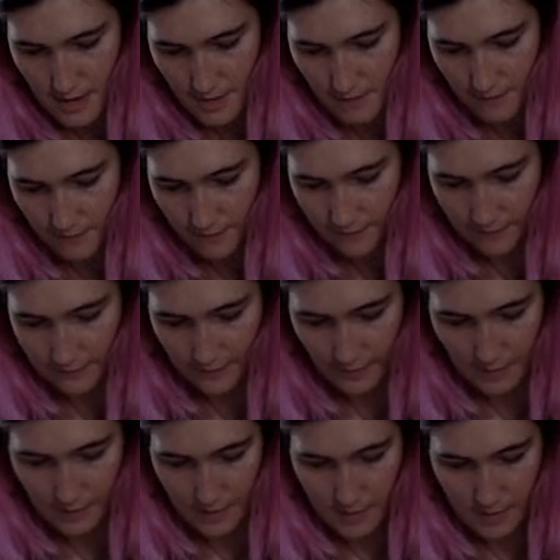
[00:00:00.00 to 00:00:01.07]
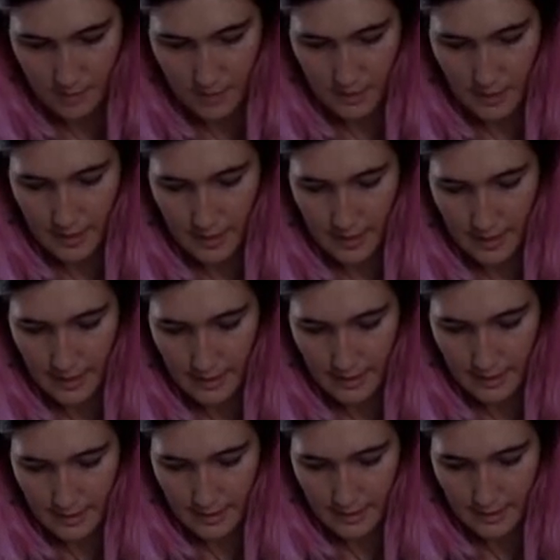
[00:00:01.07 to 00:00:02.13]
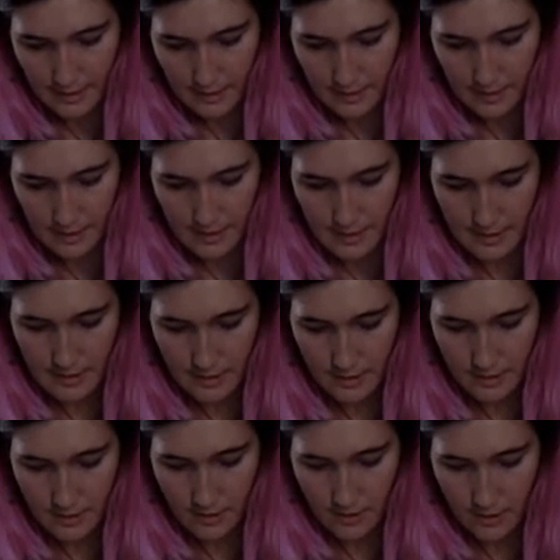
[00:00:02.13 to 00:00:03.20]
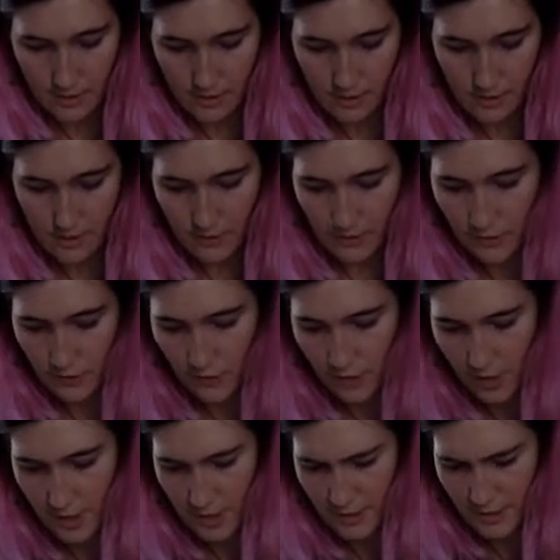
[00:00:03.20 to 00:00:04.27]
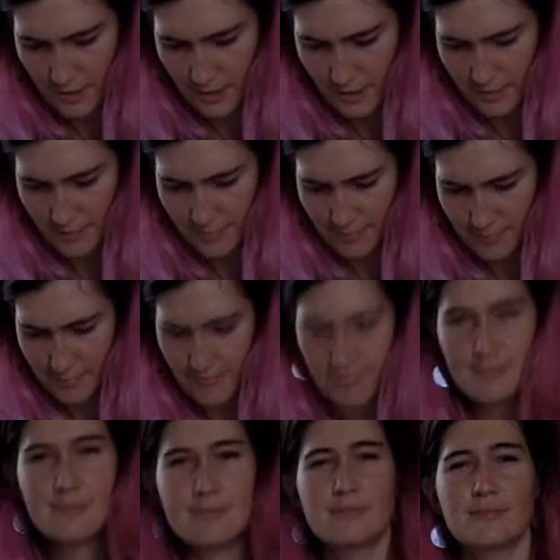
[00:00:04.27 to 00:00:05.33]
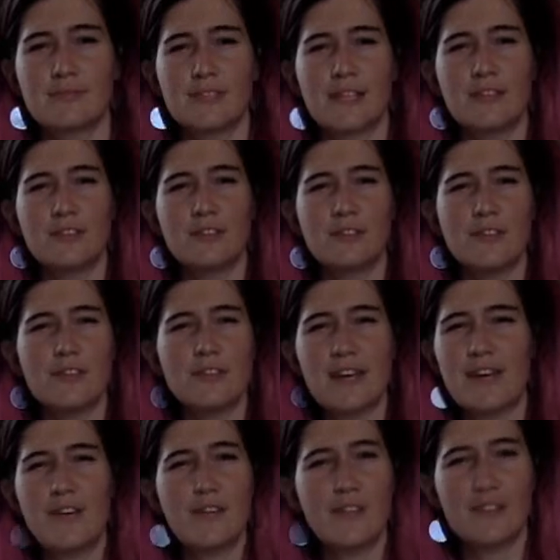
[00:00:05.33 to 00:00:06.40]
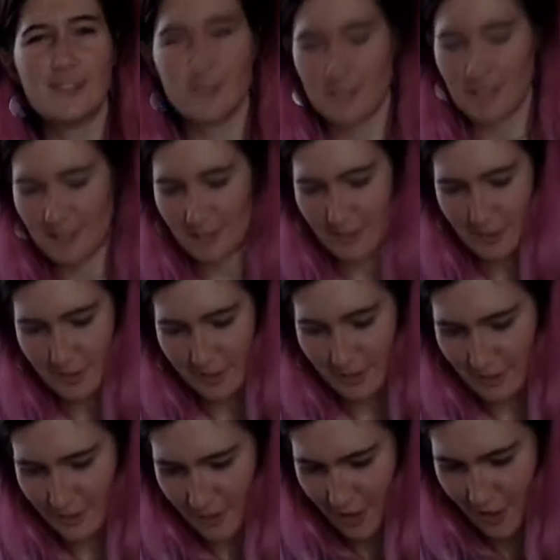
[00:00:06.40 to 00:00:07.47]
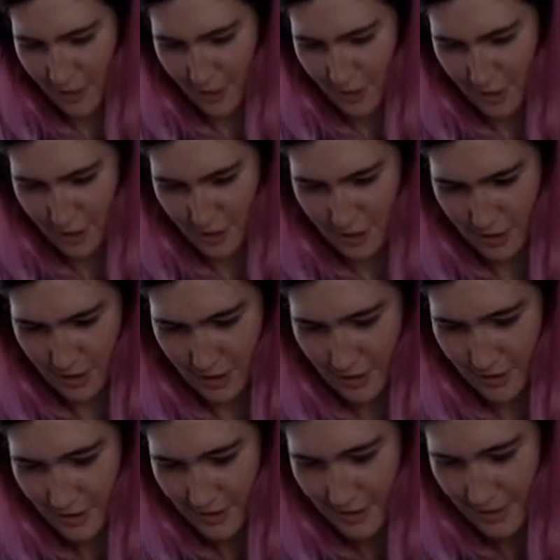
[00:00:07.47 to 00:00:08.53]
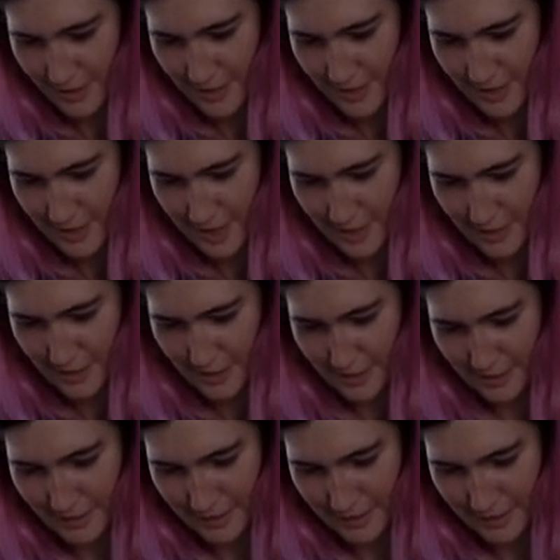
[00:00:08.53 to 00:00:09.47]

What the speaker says: I'm gonna add these little detail circles for his tentacles. I don't think they're tentacles on the starfish. His legs.